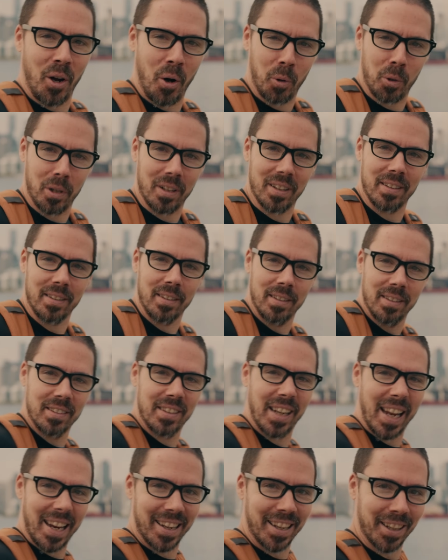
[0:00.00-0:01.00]
colon,
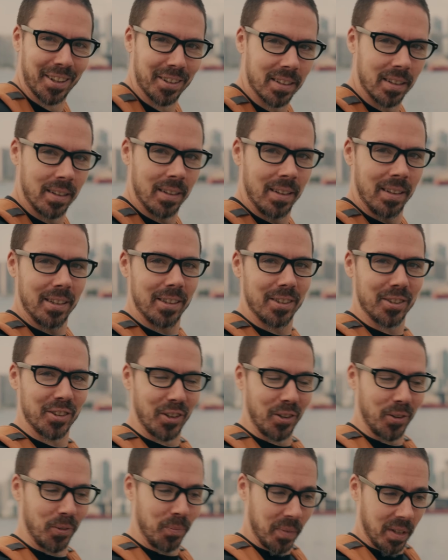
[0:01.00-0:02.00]
take it.
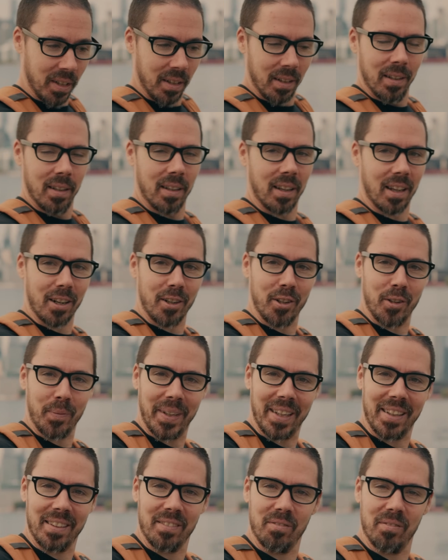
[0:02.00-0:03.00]
So I don't know,
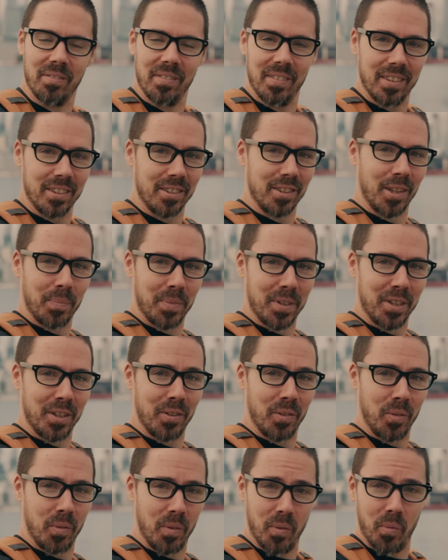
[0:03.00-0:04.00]
man, it's up to
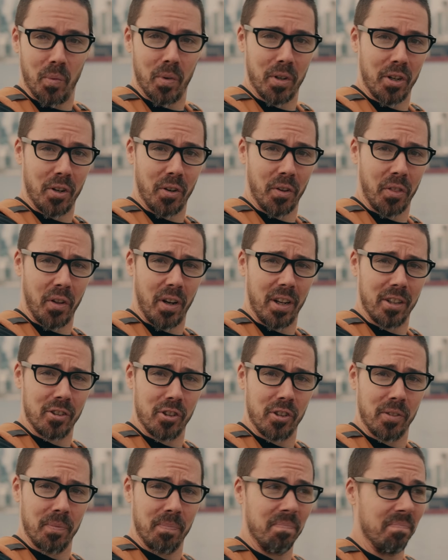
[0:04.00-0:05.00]
you. What are your
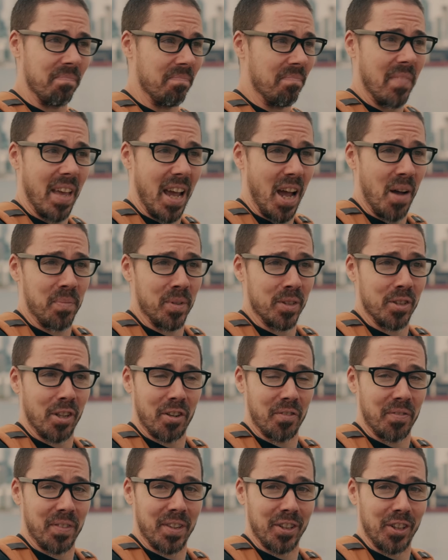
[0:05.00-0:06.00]
thoughts? Apple
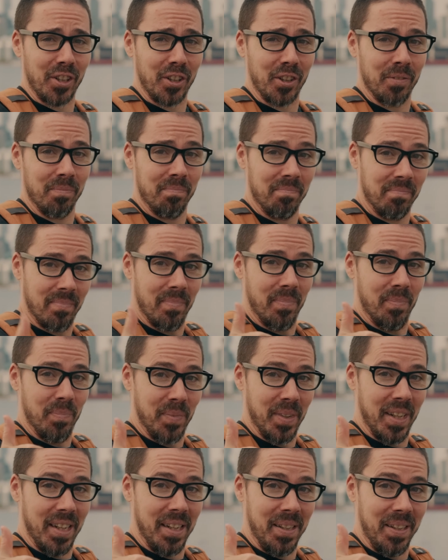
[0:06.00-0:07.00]
cider vinegar,
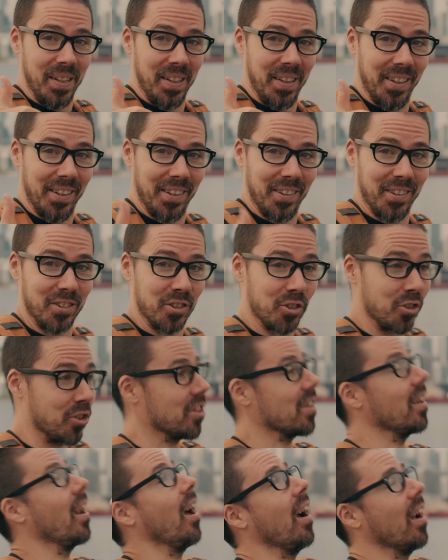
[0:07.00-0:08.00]
yeah,
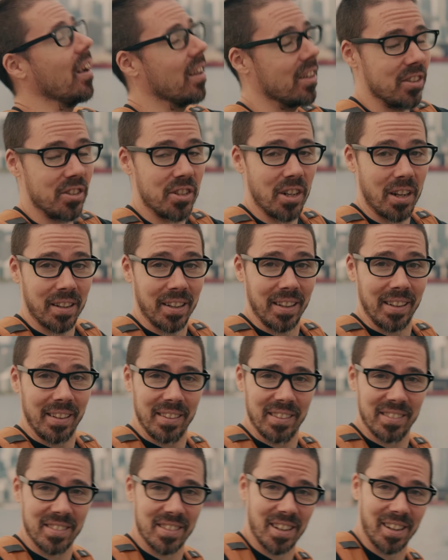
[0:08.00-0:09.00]
just duck
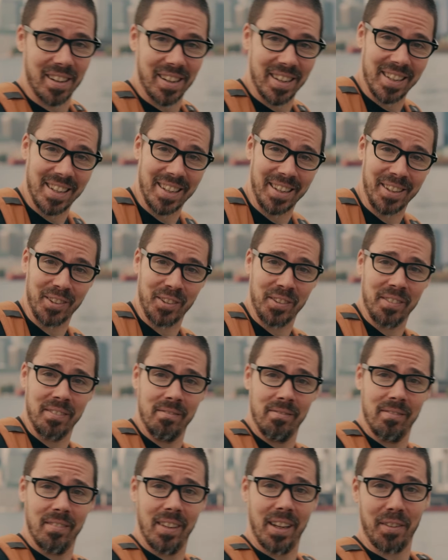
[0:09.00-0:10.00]
it
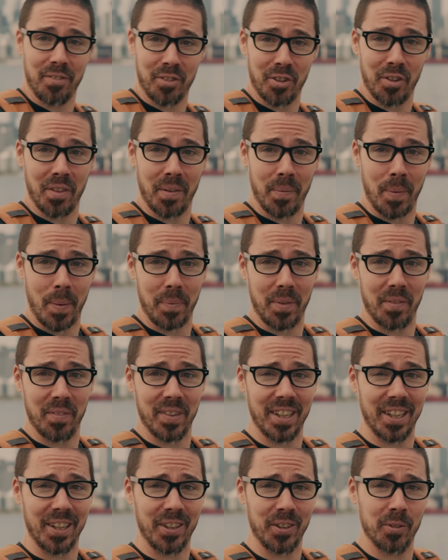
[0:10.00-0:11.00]
down after you thumb up the
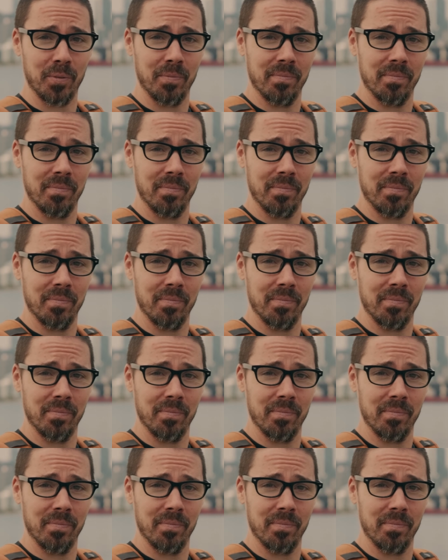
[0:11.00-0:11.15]
video.